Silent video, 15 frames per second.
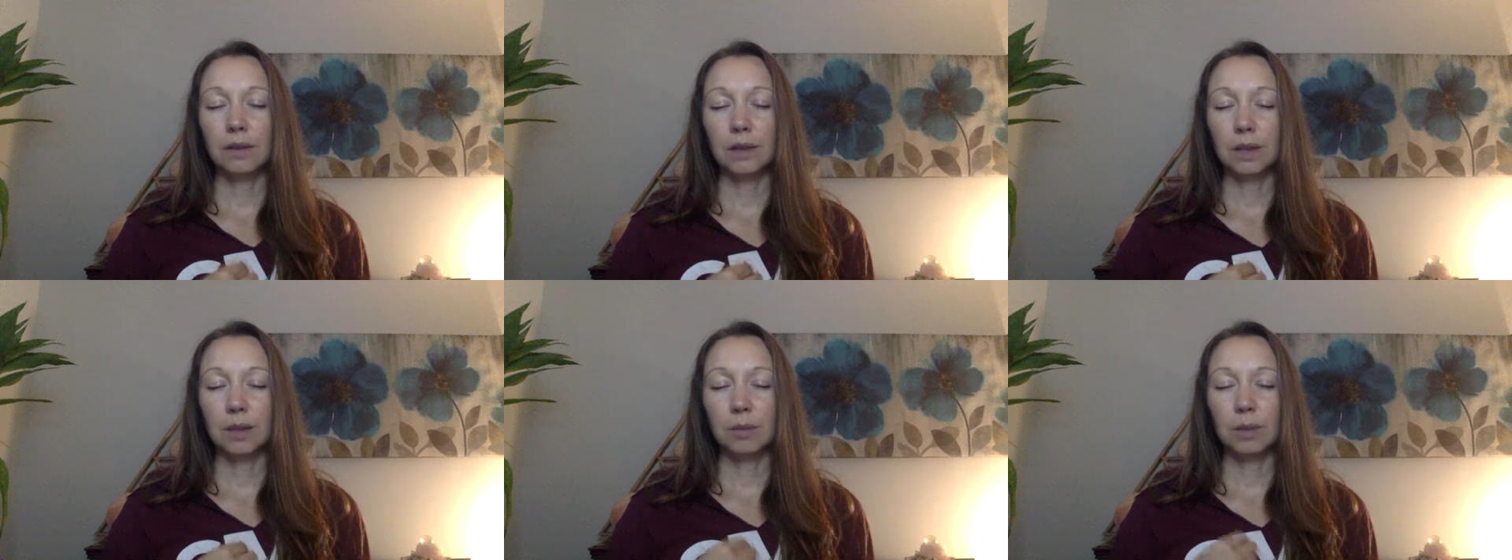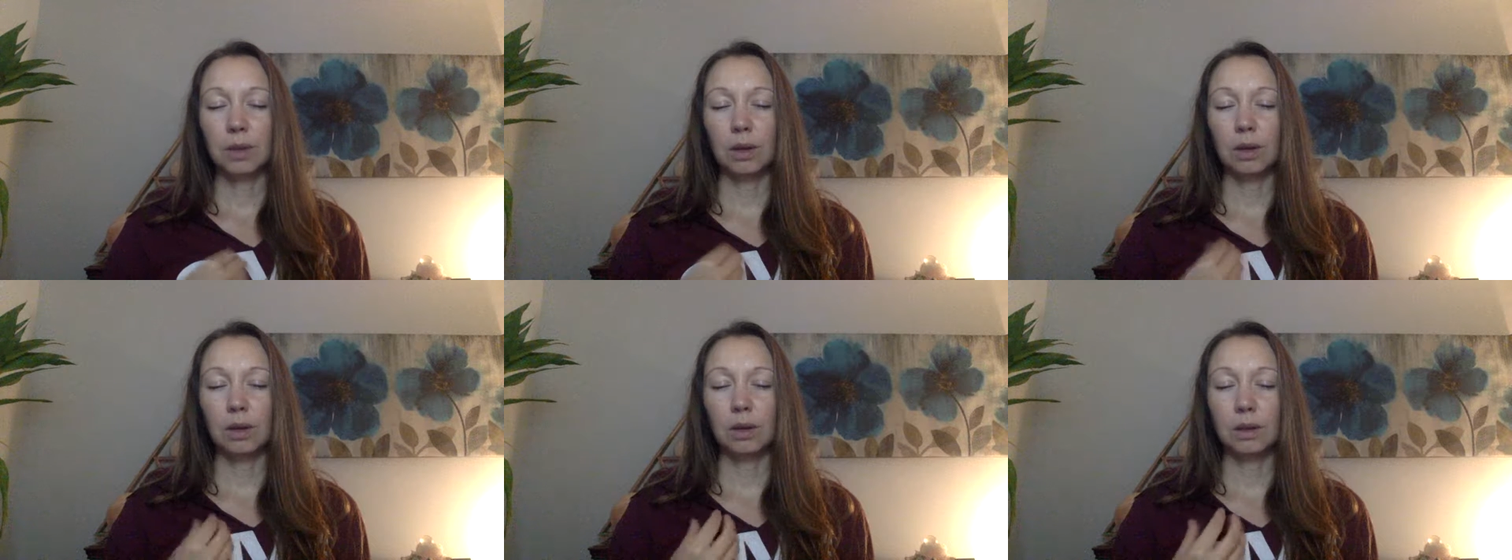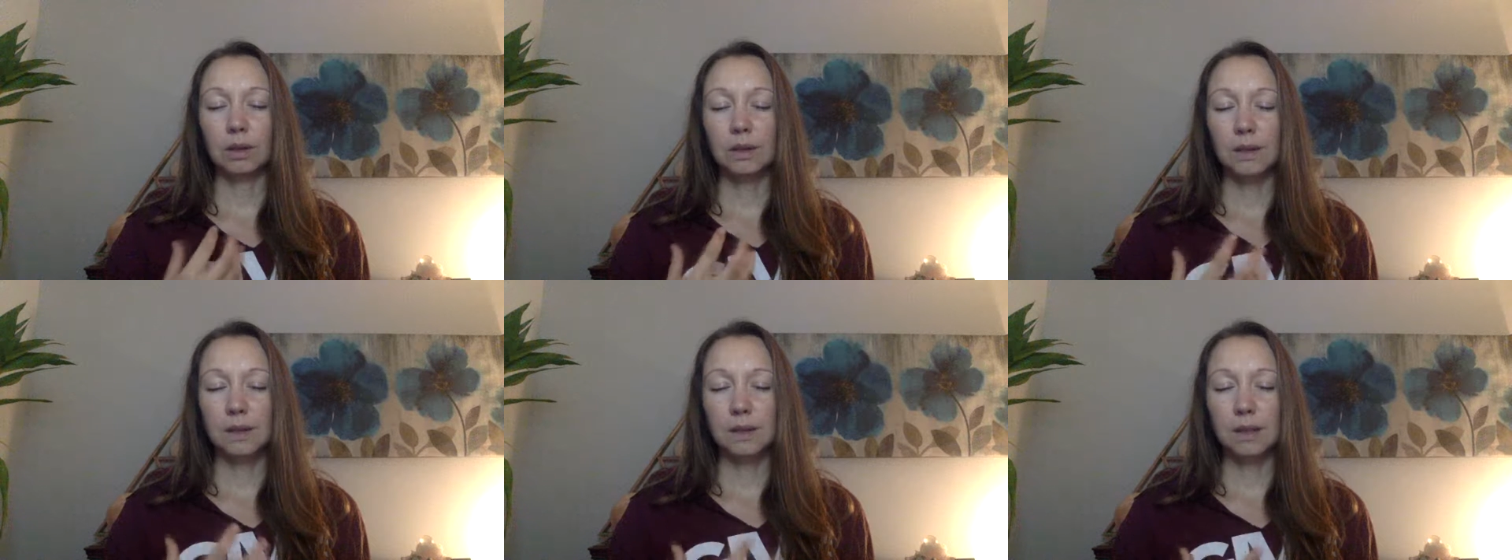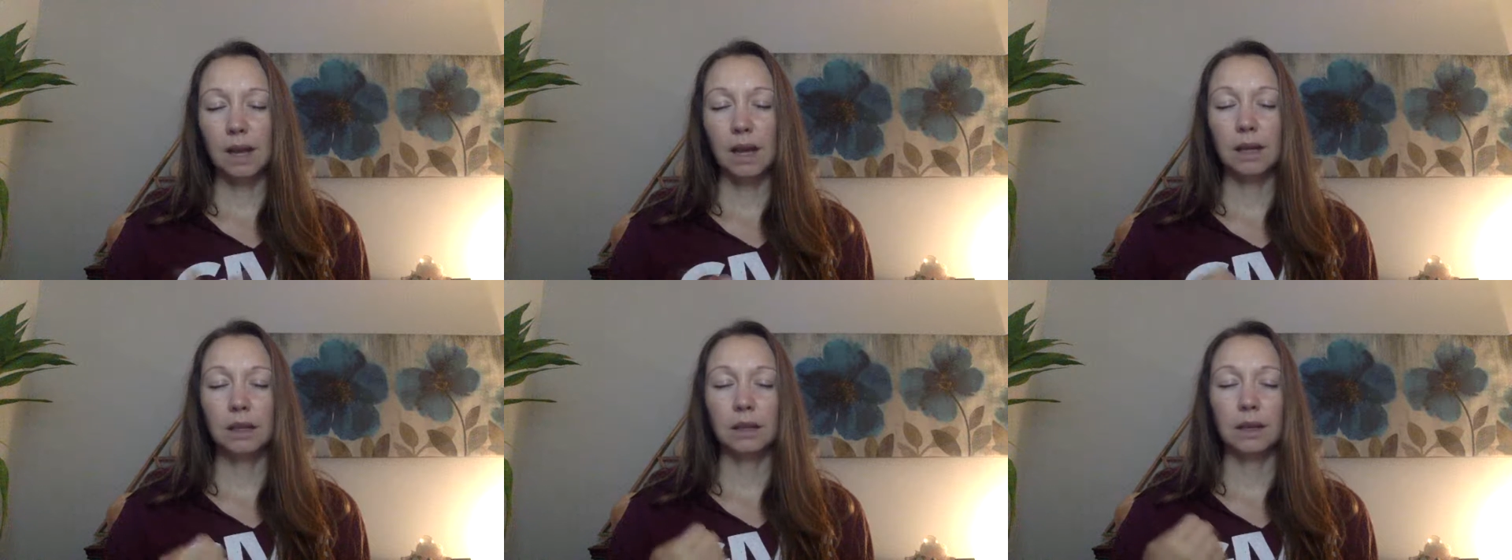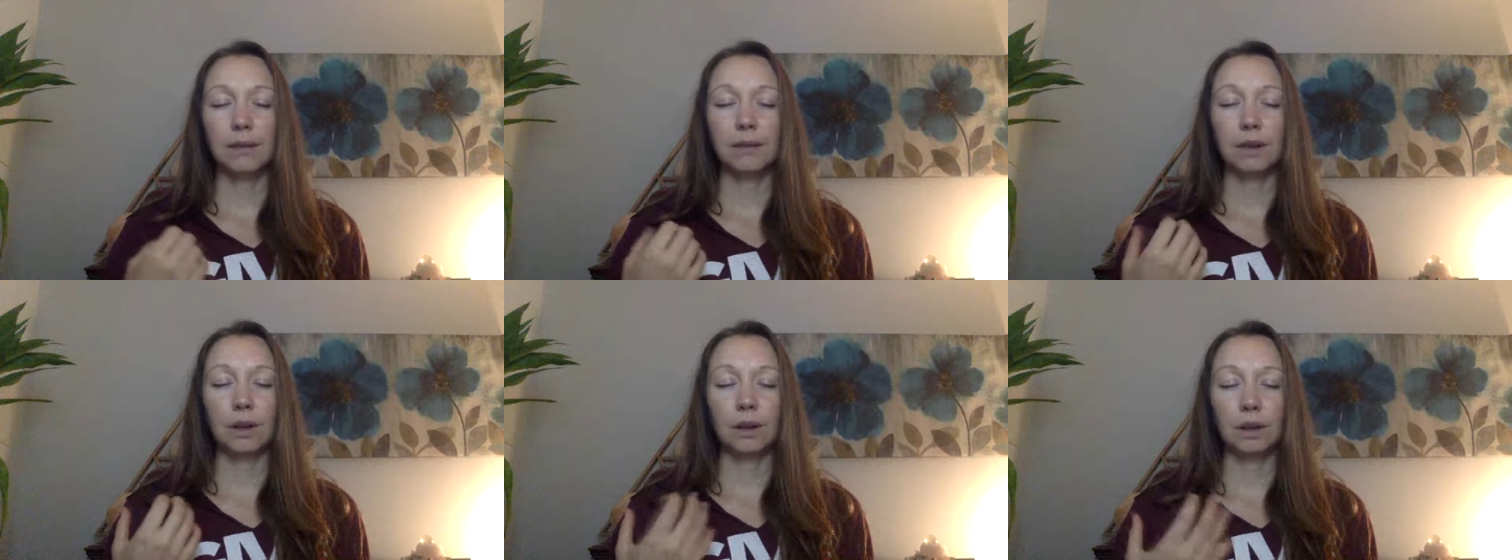it can be on a societal
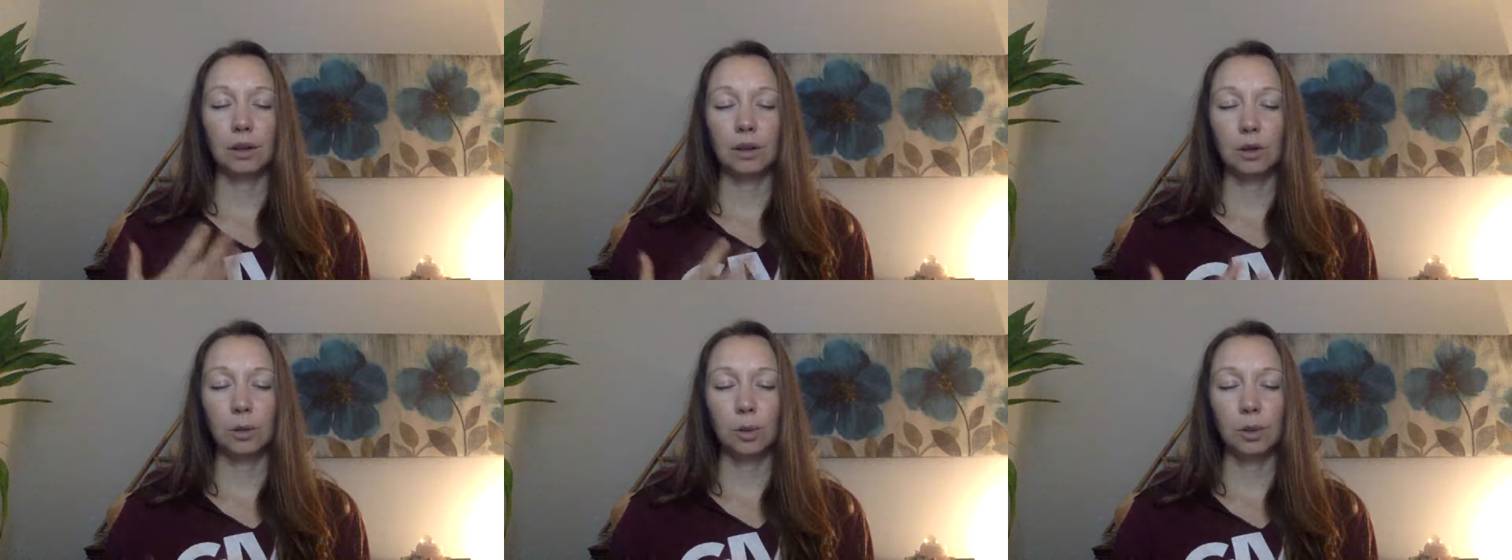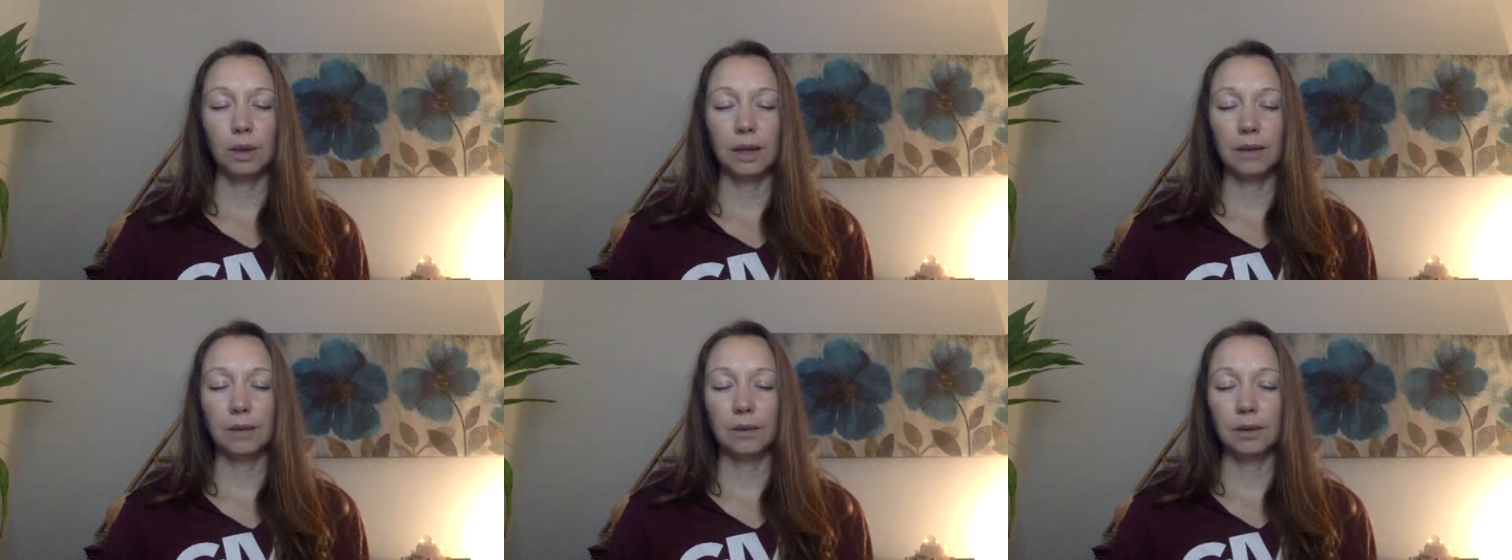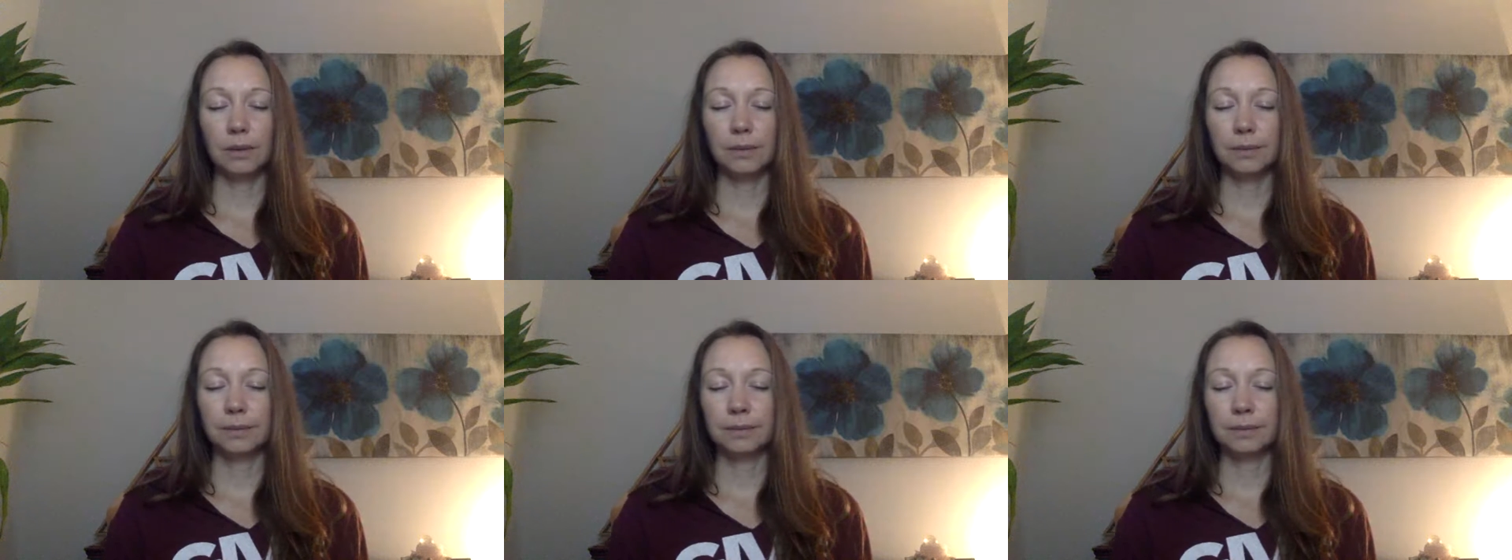level, on a global level,